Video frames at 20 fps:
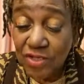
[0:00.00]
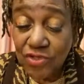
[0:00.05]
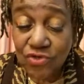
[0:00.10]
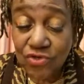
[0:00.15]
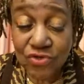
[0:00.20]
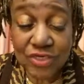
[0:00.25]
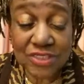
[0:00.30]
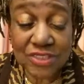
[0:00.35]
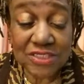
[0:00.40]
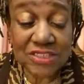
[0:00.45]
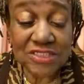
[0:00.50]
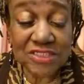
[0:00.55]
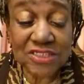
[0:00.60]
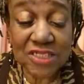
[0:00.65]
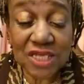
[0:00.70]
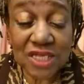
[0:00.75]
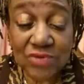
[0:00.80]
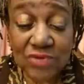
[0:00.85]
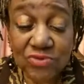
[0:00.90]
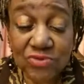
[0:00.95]
You can
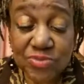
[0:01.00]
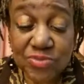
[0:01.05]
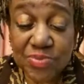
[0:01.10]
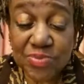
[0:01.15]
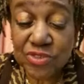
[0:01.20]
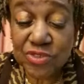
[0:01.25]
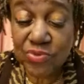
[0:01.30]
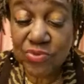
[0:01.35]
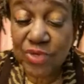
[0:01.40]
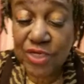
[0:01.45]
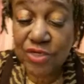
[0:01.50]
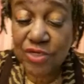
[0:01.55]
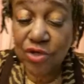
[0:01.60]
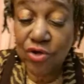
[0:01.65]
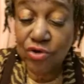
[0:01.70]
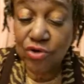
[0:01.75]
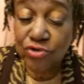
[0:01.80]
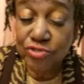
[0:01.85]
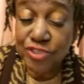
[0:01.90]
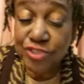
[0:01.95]
distinguish between
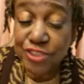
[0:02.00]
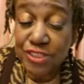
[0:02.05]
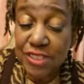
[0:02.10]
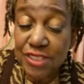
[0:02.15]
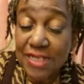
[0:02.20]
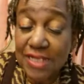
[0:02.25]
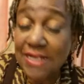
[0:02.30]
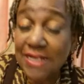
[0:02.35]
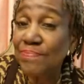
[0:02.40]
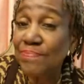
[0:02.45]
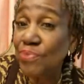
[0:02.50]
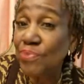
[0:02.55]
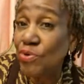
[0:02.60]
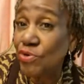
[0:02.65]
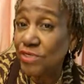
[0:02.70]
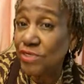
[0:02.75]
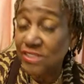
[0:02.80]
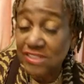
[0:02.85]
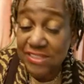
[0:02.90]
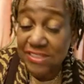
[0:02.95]
urgent and
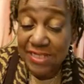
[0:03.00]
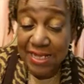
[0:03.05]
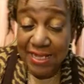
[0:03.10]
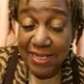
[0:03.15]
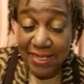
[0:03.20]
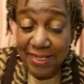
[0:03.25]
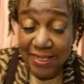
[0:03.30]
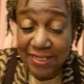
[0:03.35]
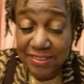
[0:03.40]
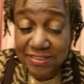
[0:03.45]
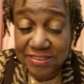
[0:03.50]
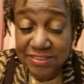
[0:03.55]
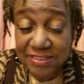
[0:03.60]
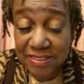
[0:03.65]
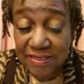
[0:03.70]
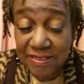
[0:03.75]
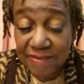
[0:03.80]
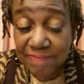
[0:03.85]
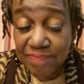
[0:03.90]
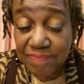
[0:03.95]
important tasks,
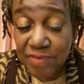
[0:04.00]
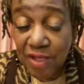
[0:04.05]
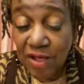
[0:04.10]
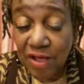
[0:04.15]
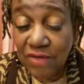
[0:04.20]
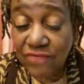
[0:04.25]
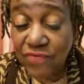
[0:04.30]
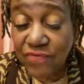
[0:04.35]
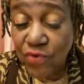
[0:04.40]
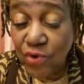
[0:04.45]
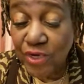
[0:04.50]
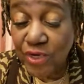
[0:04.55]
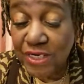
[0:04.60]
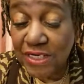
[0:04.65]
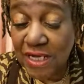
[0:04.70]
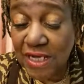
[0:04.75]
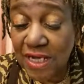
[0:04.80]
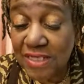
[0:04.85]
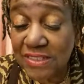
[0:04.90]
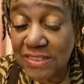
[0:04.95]

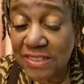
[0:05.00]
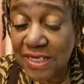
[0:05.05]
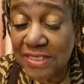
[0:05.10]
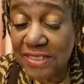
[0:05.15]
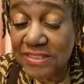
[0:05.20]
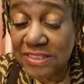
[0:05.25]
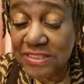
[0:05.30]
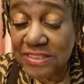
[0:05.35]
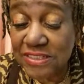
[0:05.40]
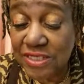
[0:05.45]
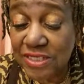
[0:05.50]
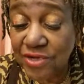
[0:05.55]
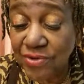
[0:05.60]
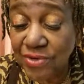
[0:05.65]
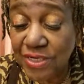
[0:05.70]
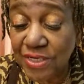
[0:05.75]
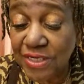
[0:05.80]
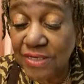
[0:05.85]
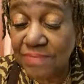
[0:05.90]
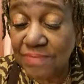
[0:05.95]
avoiding
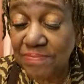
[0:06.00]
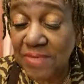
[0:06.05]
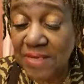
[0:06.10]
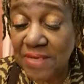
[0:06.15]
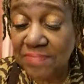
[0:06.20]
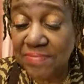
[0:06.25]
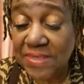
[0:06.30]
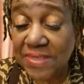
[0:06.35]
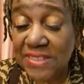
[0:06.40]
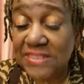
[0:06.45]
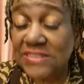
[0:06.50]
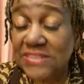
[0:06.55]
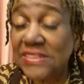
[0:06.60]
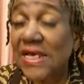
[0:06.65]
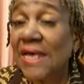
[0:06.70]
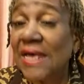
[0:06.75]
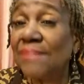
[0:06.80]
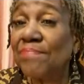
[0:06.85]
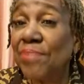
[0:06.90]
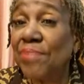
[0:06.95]
unnecessary commitments
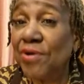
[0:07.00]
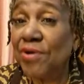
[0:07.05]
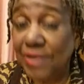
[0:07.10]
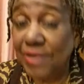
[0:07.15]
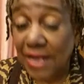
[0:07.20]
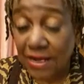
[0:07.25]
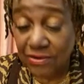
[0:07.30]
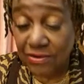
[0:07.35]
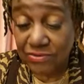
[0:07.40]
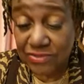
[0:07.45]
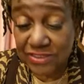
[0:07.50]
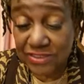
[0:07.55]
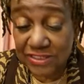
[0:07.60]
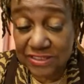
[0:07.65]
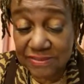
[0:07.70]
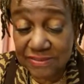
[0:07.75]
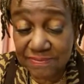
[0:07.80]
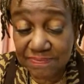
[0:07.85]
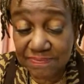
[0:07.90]
and burnouts.